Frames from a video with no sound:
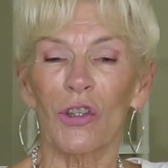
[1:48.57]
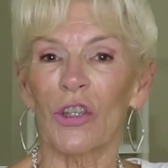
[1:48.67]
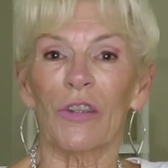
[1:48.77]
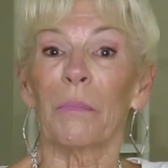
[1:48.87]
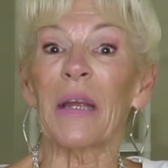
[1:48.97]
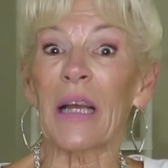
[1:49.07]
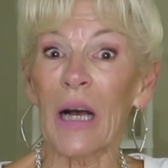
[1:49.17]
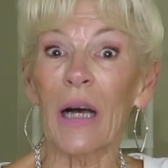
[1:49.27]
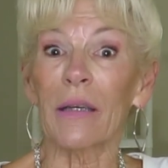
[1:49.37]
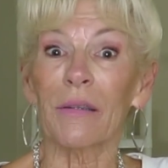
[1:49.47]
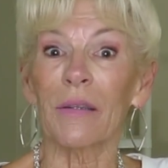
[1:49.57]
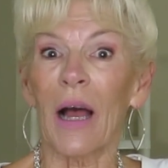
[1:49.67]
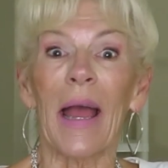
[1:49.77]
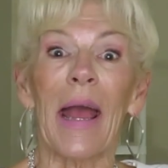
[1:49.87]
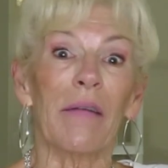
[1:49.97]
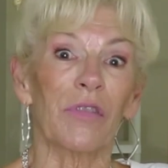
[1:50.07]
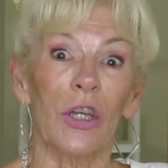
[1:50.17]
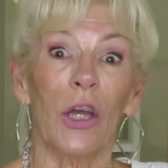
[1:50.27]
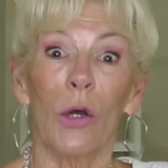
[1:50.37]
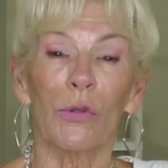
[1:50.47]
just because I have
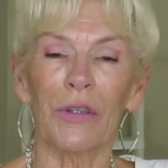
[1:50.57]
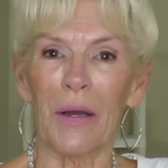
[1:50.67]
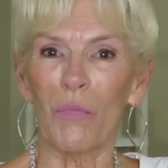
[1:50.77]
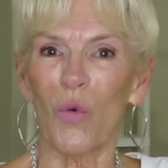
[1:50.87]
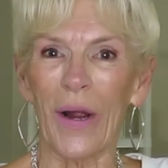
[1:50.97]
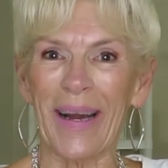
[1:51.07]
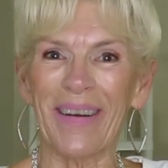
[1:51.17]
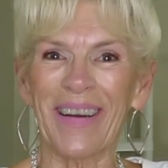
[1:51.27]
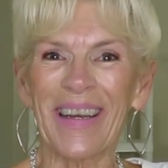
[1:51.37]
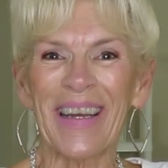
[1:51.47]
to go somewhere.